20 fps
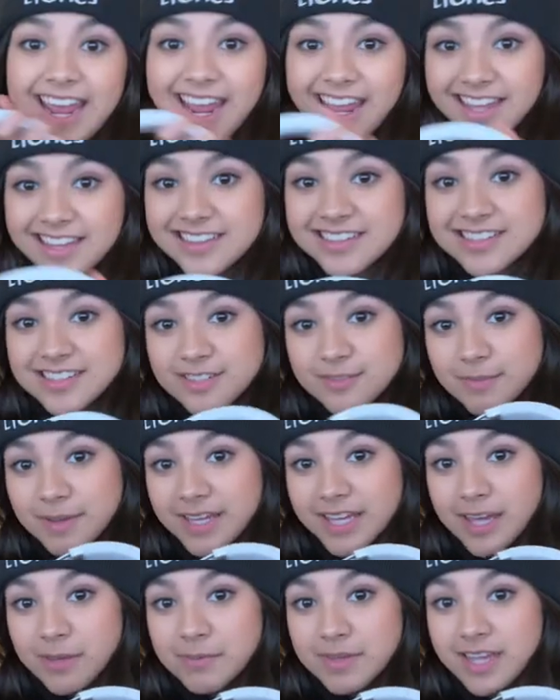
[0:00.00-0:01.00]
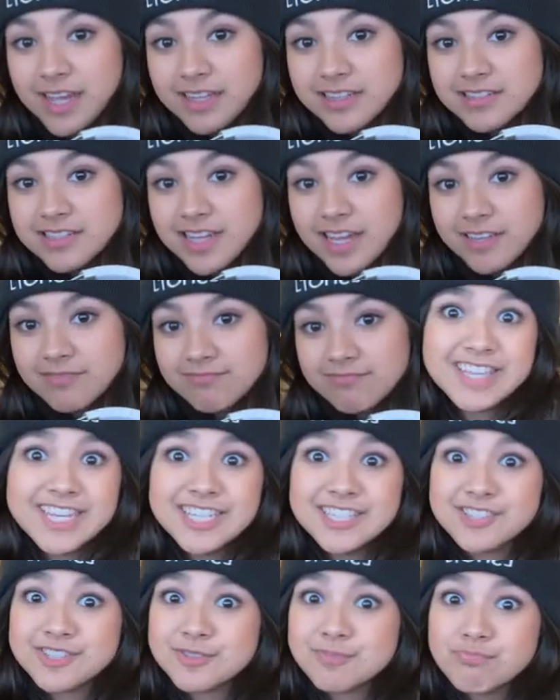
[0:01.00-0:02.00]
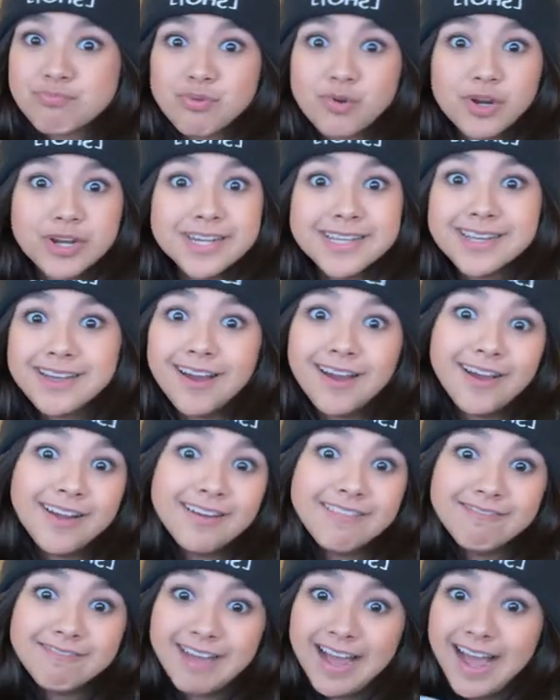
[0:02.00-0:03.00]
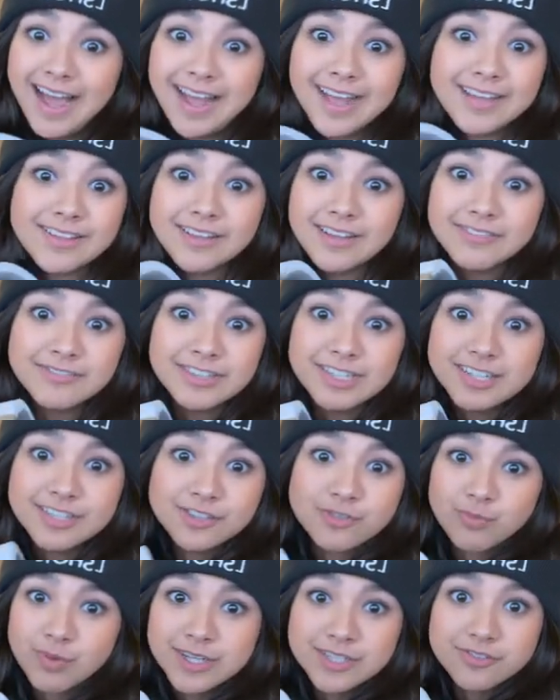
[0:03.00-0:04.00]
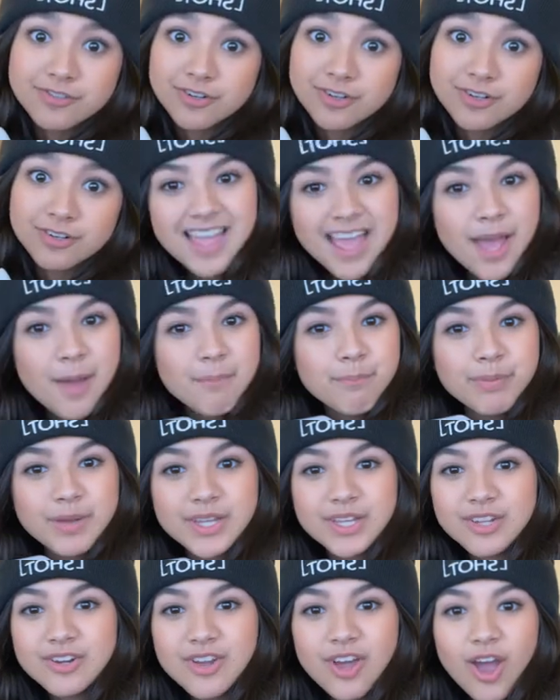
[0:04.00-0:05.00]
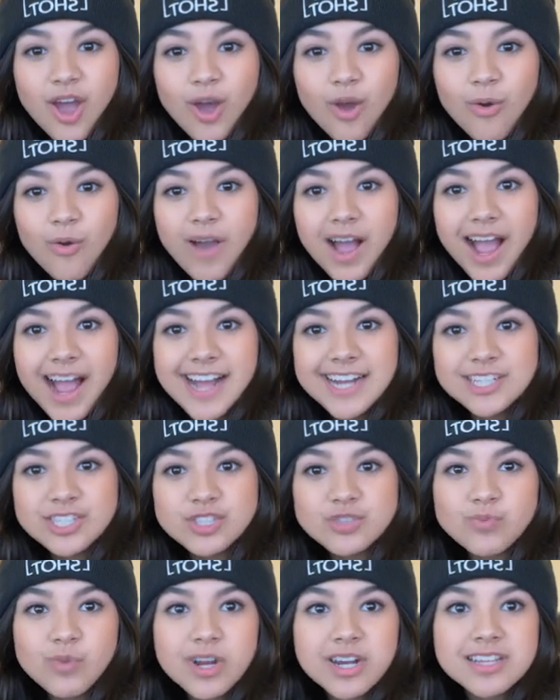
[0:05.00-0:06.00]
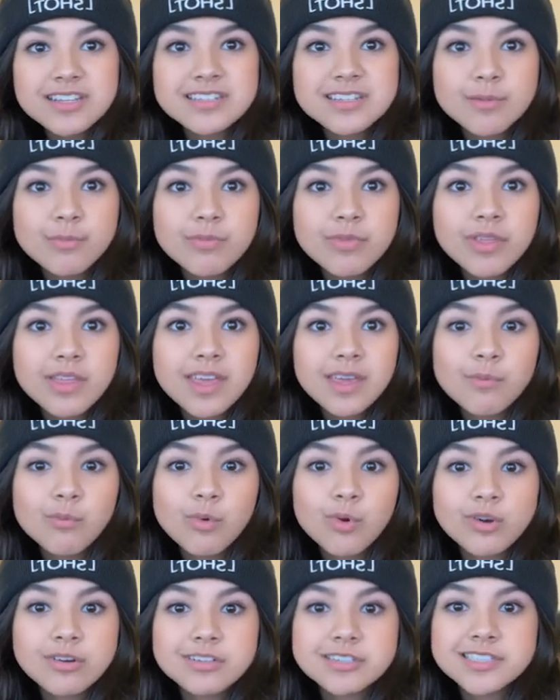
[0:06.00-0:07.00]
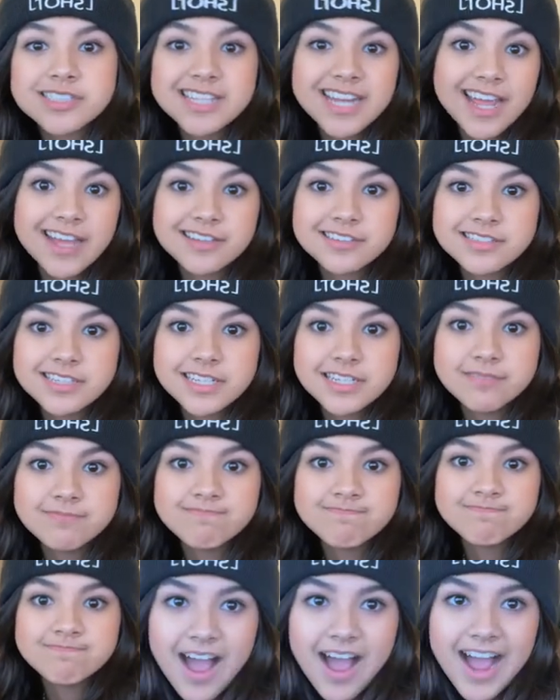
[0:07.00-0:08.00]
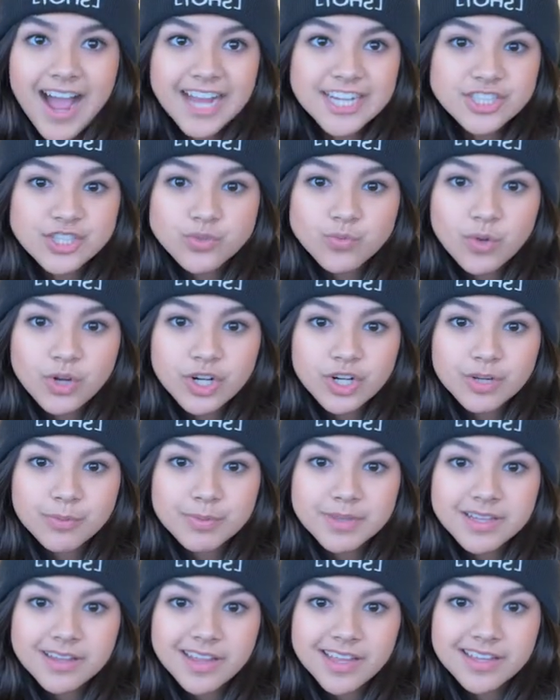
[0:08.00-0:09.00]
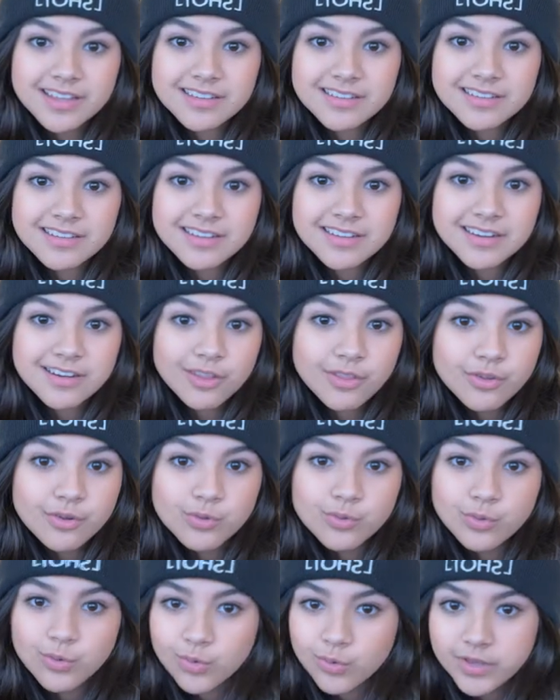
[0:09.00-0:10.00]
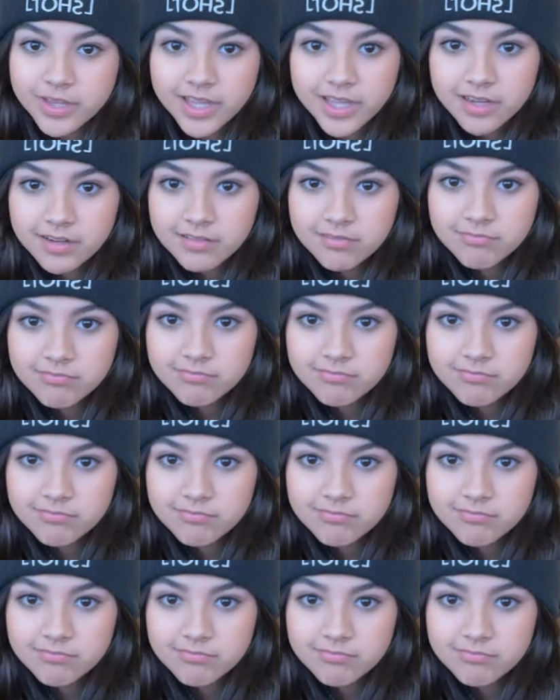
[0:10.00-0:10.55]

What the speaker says: And this is my gaming headset. It's pretty good. I love it. It's Razer. But you know, I just wanted something more snazzy. I just wanted to be like another cool kid.